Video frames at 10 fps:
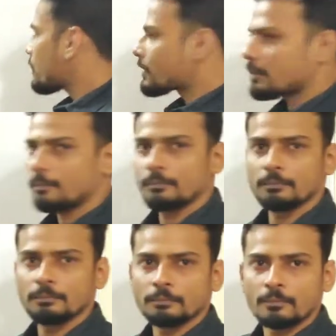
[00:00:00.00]
this.
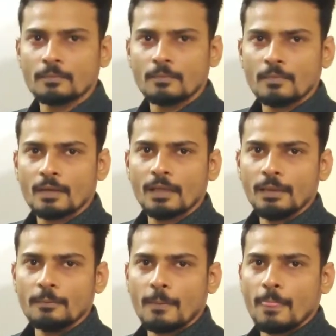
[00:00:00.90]

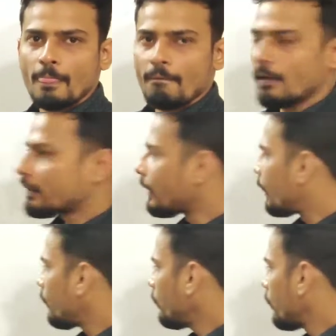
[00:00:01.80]
Yeah.
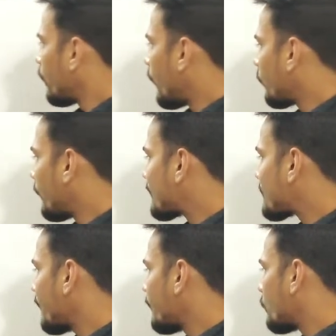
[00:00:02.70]
Now I'm going to
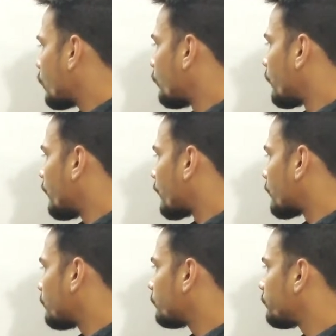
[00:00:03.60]
extend it over here.